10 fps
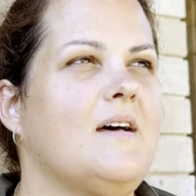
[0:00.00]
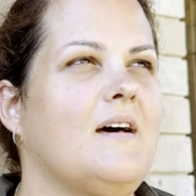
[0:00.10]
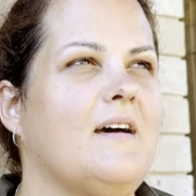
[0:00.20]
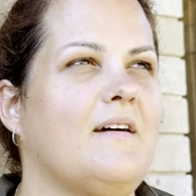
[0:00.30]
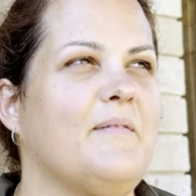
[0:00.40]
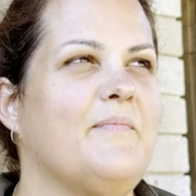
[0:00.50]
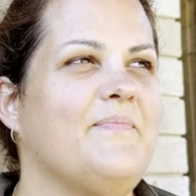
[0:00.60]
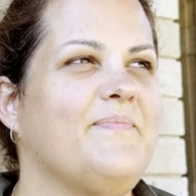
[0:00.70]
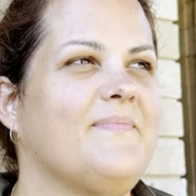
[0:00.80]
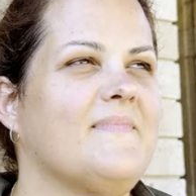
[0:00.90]

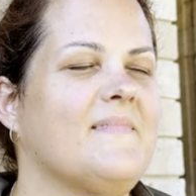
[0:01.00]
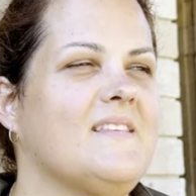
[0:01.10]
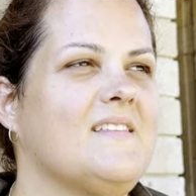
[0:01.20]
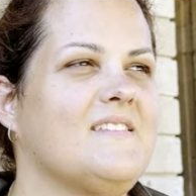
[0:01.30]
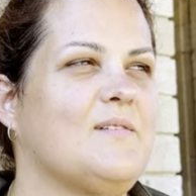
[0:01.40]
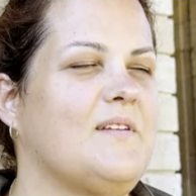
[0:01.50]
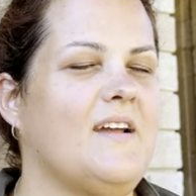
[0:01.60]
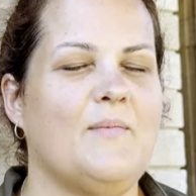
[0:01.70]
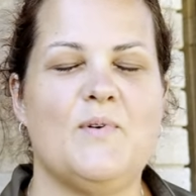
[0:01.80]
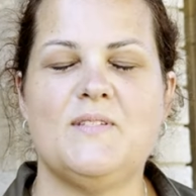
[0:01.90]
So
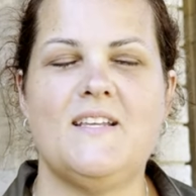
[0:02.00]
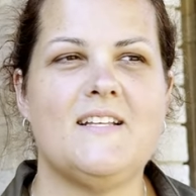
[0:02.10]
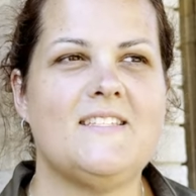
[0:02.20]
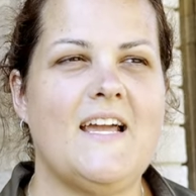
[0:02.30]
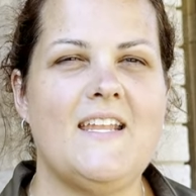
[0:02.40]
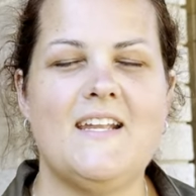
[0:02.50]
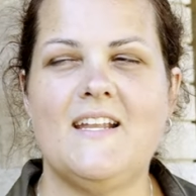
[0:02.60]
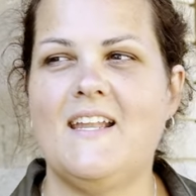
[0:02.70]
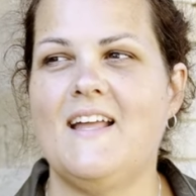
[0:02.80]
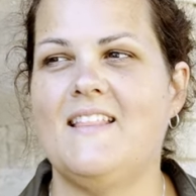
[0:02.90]
yeah, mostly
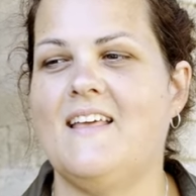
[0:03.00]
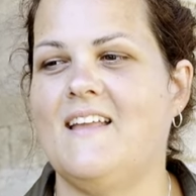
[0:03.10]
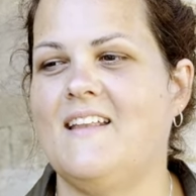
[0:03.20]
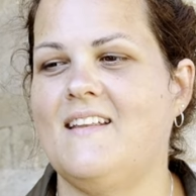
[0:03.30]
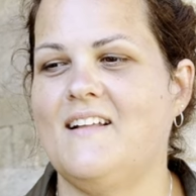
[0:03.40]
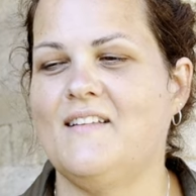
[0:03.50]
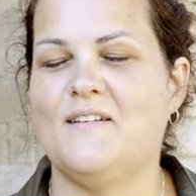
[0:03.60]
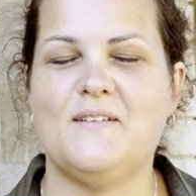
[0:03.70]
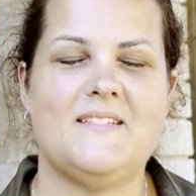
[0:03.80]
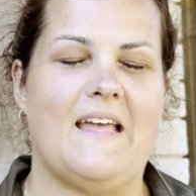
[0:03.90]
excited and then a
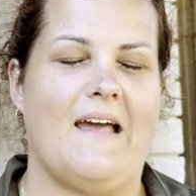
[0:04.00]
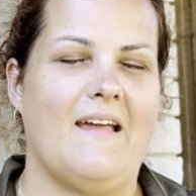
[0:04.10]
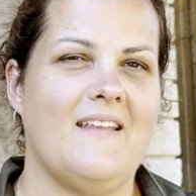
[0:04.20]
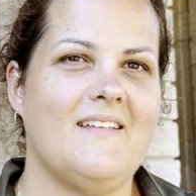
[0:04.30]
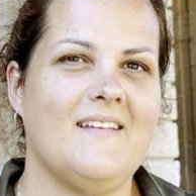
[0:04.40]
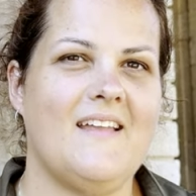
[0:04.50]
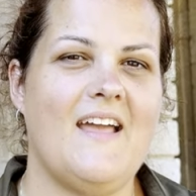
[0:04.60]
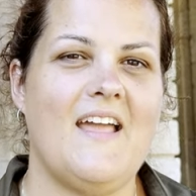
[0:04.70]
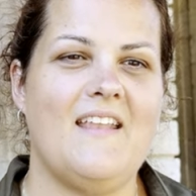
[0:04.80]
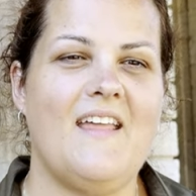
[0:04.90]
little sad,
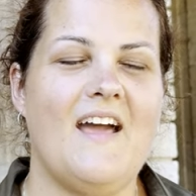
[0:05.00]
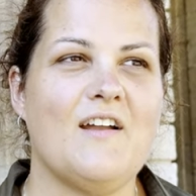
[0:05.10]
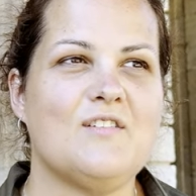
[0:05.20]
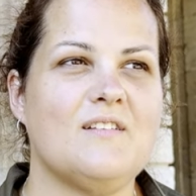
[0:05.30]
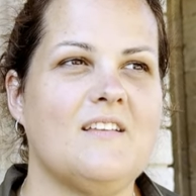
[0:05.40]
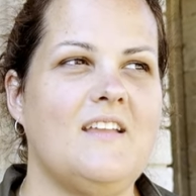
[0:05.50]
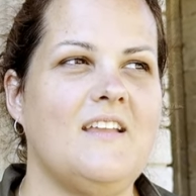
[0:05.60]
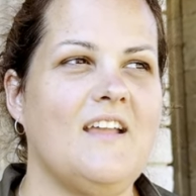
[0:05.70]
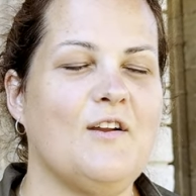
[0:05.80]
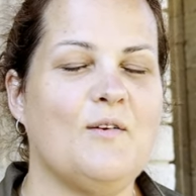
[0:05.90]
and
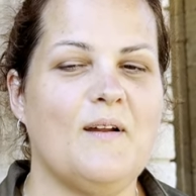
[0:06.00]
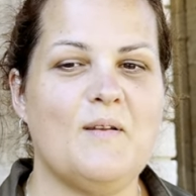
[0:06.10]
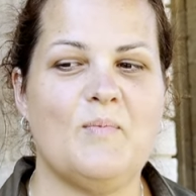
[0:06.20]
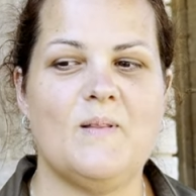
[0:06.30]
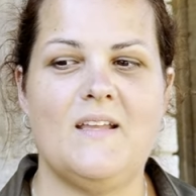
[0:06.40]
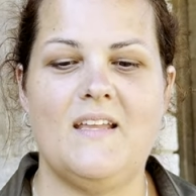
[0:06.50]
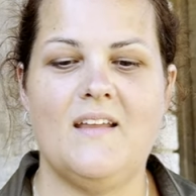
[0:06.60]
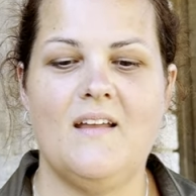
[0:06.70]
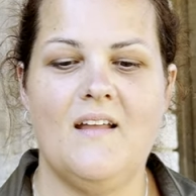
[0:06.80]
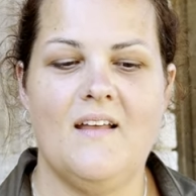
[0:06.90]
actually incredibly
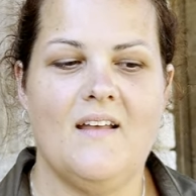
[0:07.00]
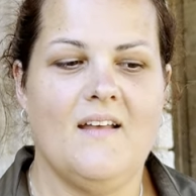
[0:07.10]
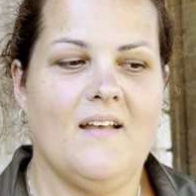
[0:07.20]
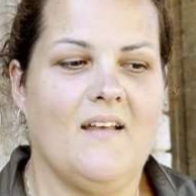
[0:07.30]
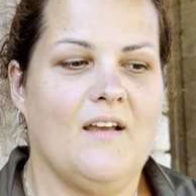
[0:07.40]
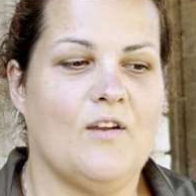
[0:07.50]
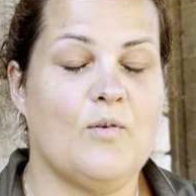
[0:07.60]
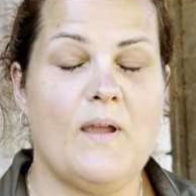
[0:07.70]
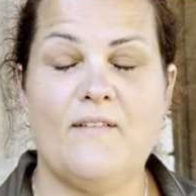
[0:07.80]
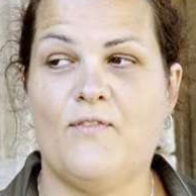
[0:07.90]

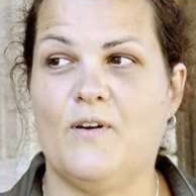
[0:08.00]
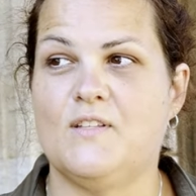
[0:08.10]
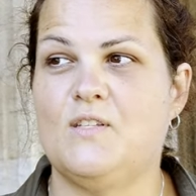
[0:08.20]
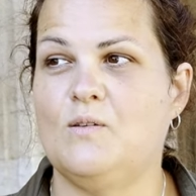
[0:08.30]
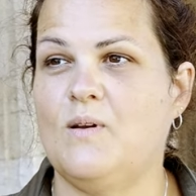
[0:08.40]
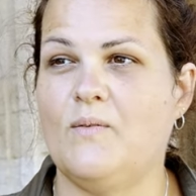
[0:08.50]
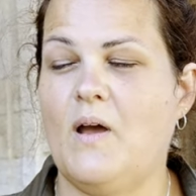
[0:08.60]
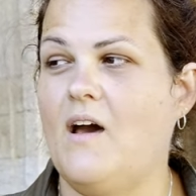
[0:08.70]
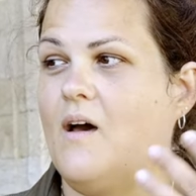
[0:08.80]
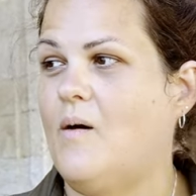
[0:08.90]
grateful to
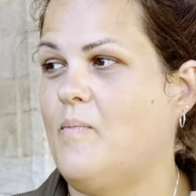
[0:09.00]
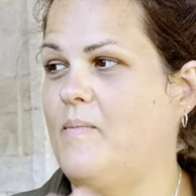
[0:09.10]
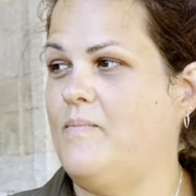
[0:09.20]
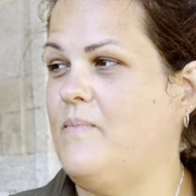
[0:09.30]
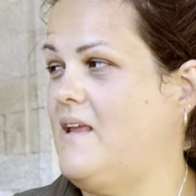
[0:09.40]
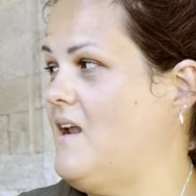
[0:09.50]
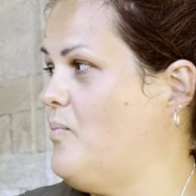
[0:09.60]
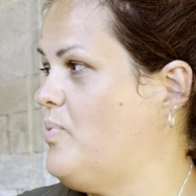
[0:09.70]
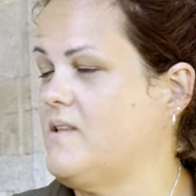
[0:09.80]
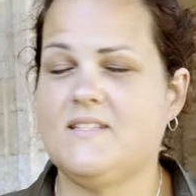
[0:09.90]
meet
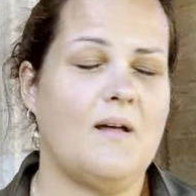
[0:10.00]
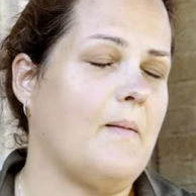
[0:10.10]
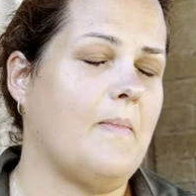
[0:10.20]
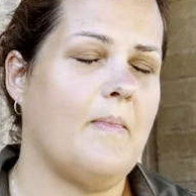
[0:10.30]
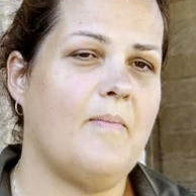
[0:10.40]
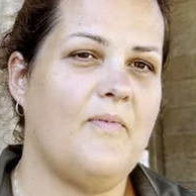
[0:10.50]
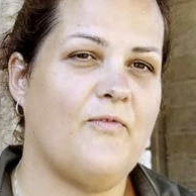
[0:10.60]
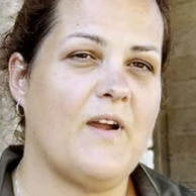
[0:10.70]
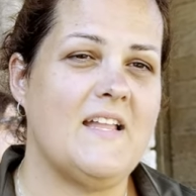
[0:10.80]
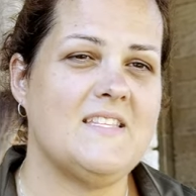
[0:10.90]
up with some
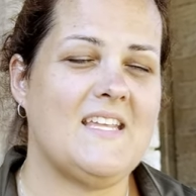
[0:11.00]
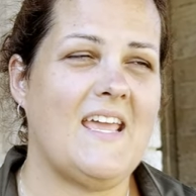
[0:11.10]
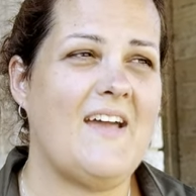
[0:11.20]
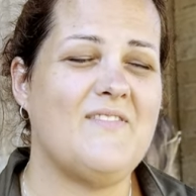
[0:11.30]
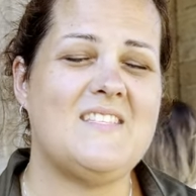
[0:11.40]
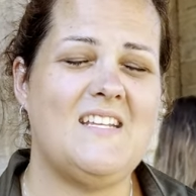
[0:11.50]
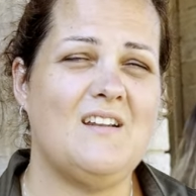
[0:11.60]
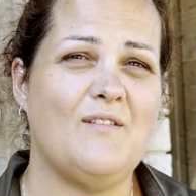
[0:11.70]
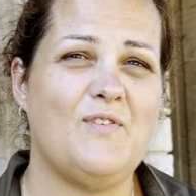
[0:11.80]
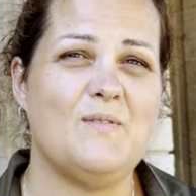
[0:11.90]
friends that I haven't seen
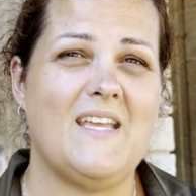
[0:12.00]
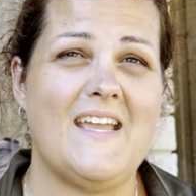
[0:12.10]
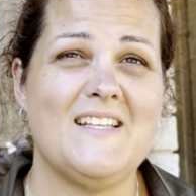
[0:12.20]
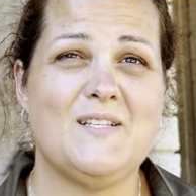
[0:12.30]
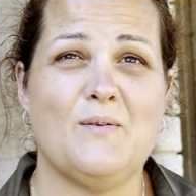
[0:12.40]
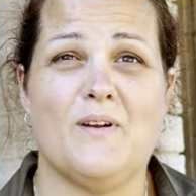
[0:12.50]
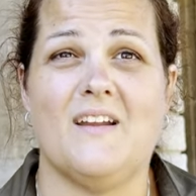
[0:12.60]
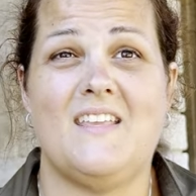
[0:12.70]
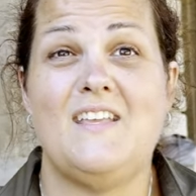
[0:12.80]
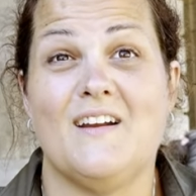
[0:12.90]
in a few days who were
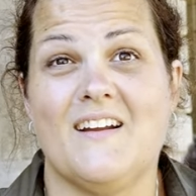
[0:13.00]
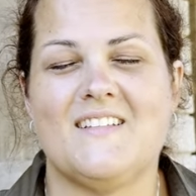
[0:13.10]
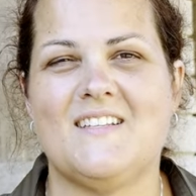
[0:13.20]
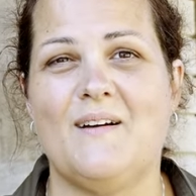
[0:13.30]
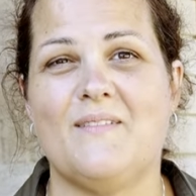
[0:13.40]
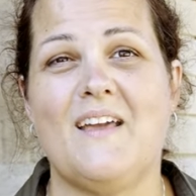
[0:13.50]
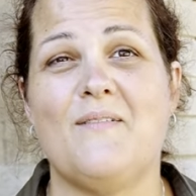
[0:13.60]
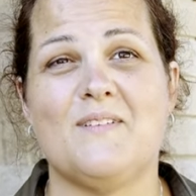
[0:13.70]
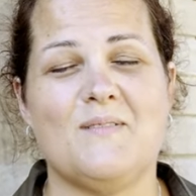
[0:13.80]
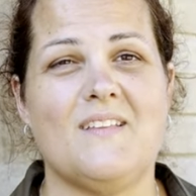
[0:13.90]
here, so that
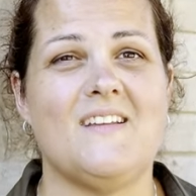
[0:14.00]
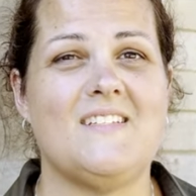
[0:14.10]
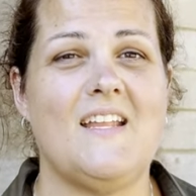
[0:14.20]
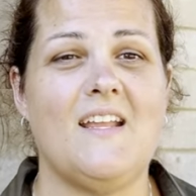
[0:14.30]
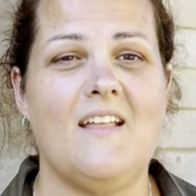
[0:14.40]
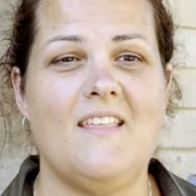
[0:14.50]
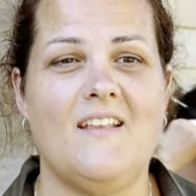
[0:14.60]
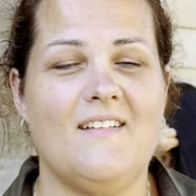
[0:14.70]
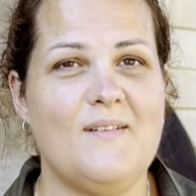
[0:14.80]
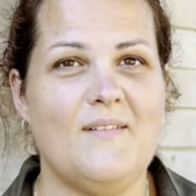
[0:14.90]
was really exciting. And
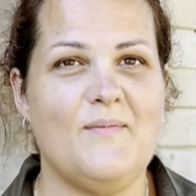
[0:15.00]
then